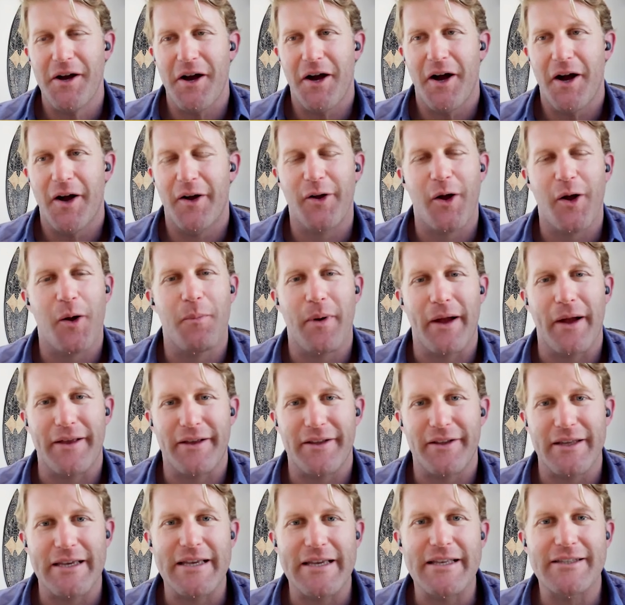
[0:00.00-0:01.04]
hung up my
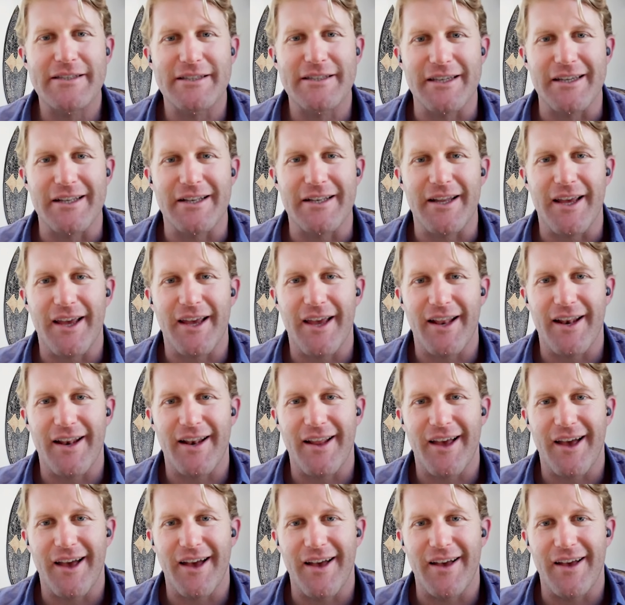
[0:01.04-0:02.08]
cleats
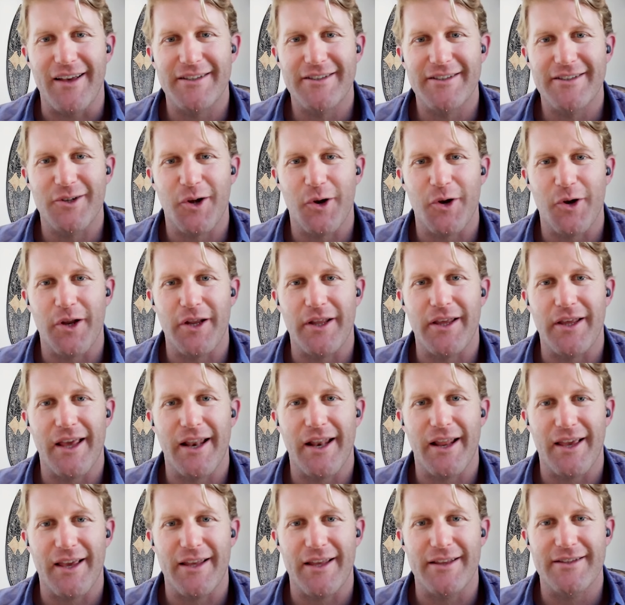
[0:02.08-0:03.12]
and started
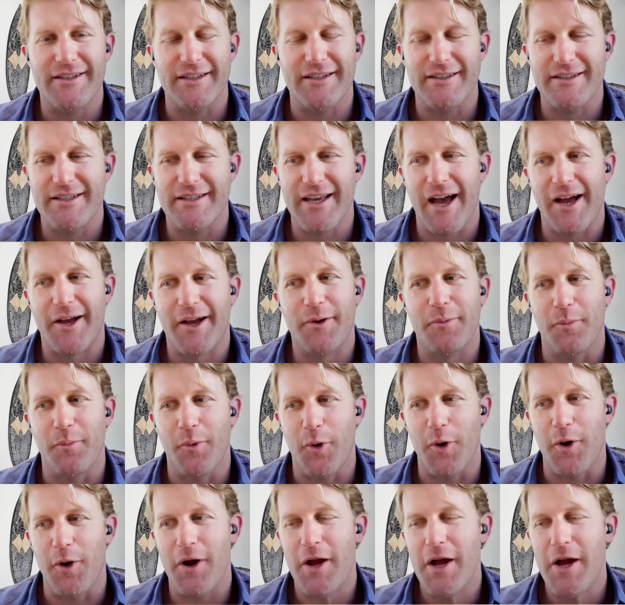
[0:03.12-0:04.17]
getting into tech
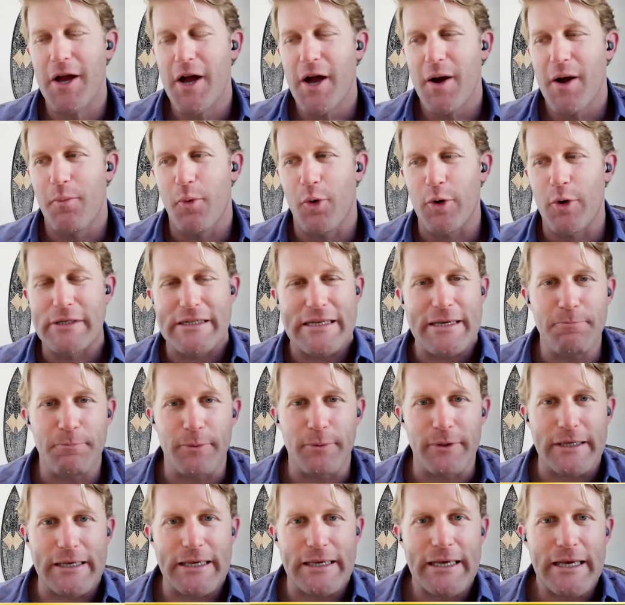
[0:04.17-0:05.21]
more
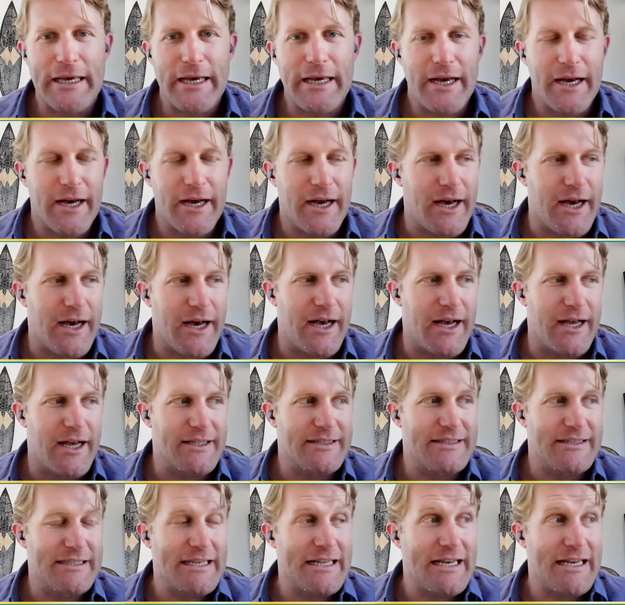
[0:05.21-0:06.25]
deeply.
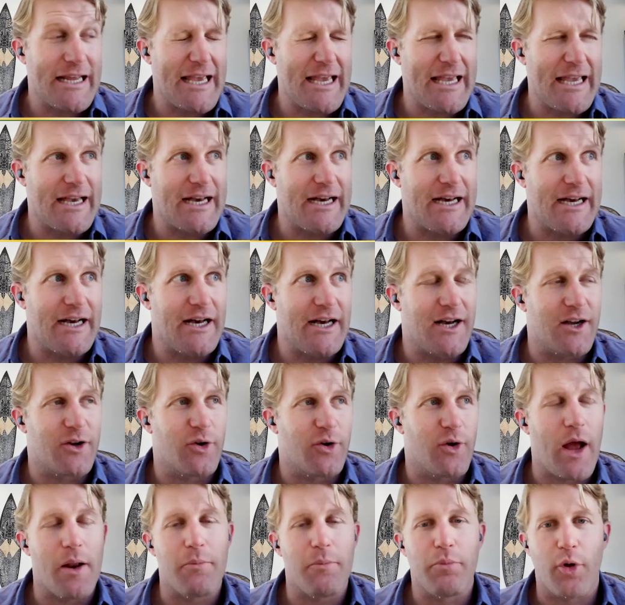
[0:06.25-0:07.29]
Did a
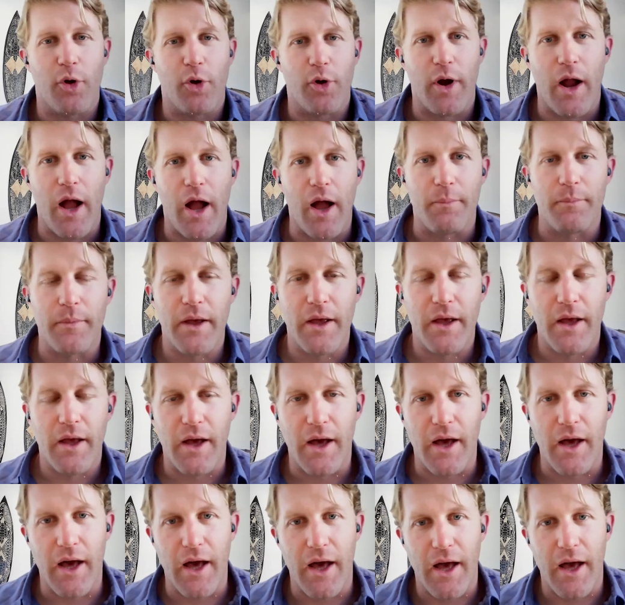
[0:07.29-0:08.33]
grad program
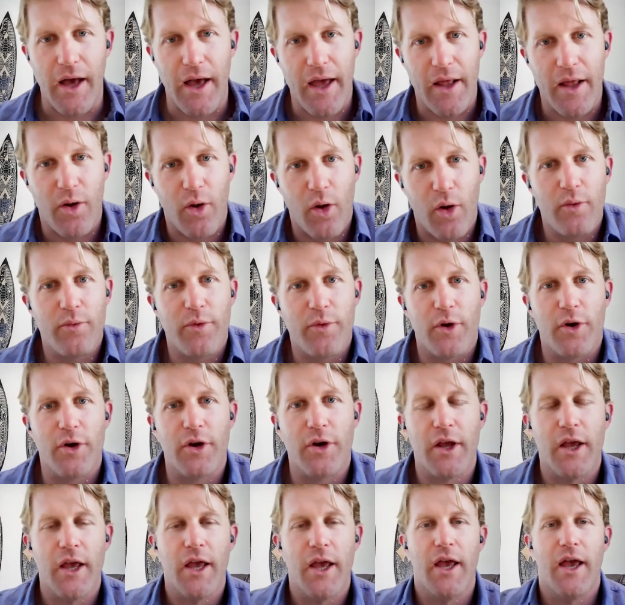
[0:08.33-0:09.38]
at
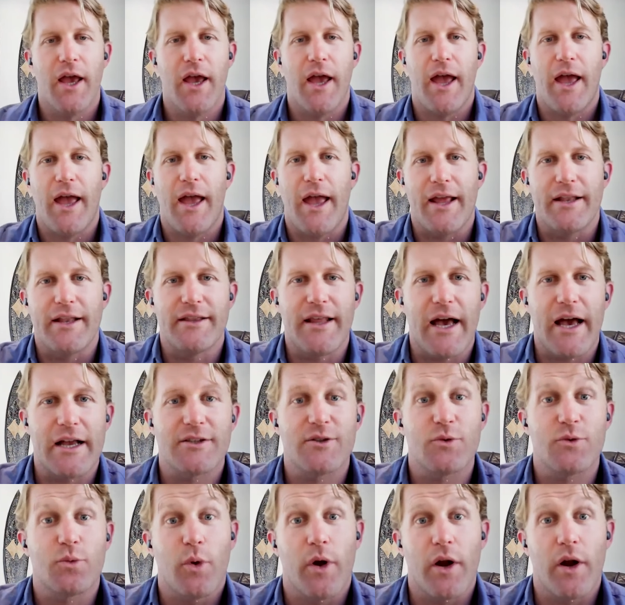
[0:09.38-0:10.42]
Harvard, and
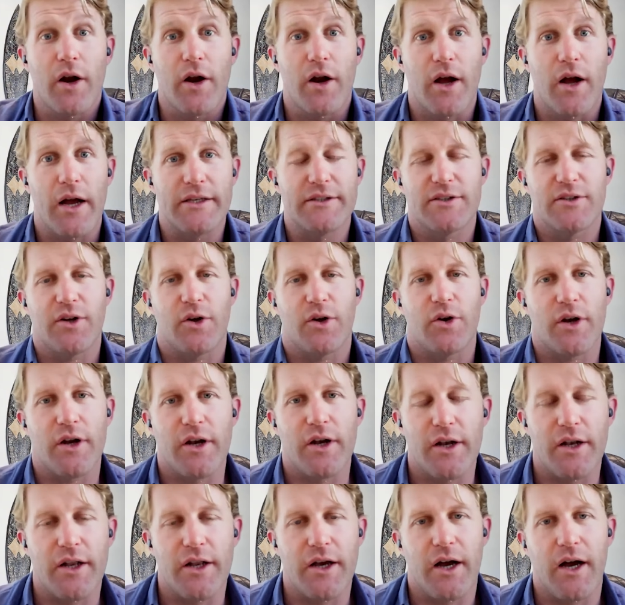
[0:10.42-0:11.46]
that's where I
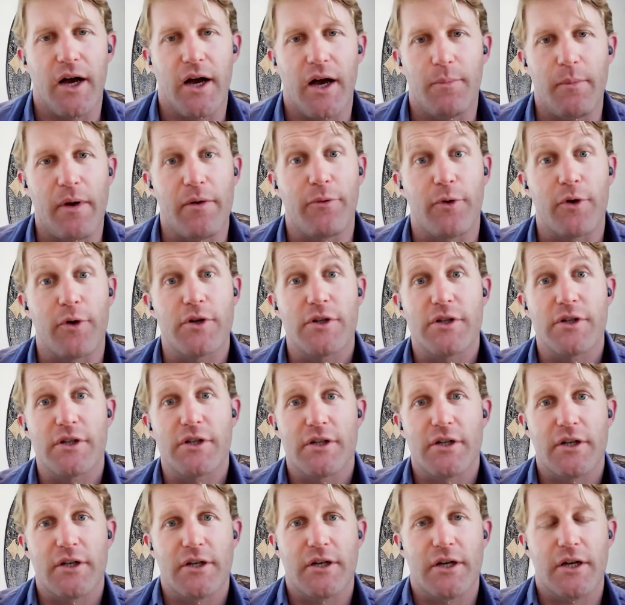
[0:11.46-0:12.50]
started my first
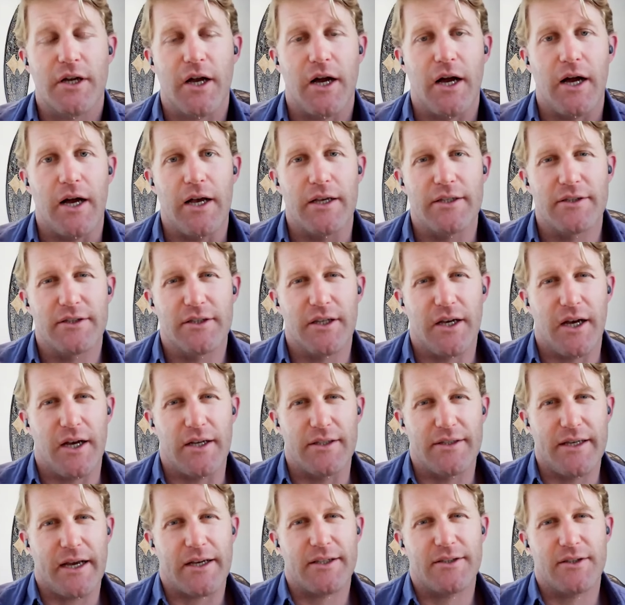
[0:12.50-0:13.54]

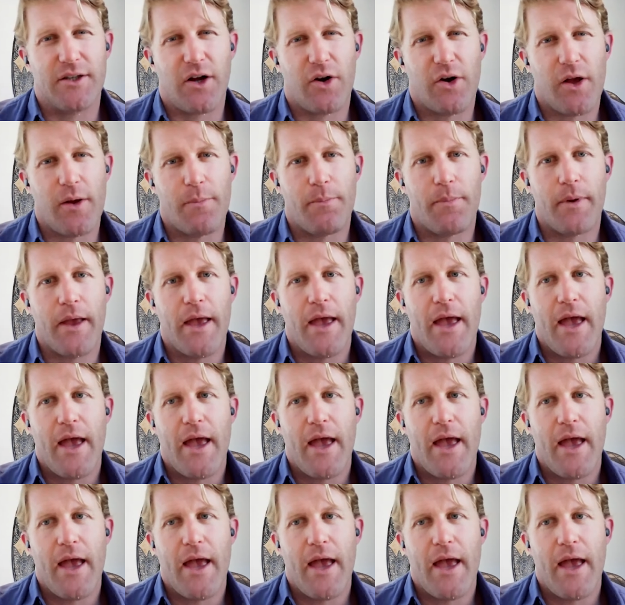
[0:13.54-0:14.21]
tech startup.